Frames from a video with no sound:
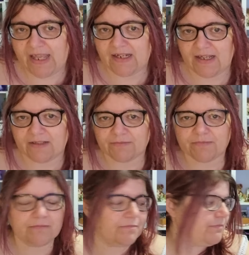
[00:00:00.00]
Ada.
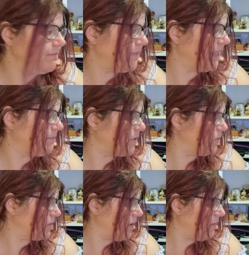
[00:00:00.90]

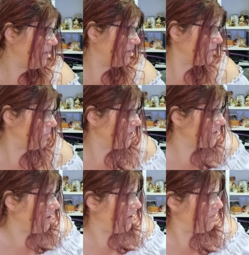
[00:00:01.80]
People comment all the
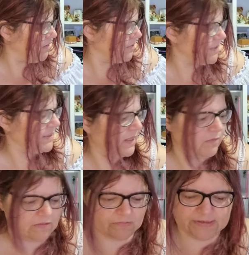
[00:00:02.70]
time. Oh, look, there's another
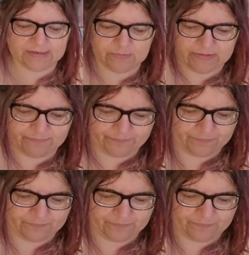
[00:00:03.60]
one. What's this one?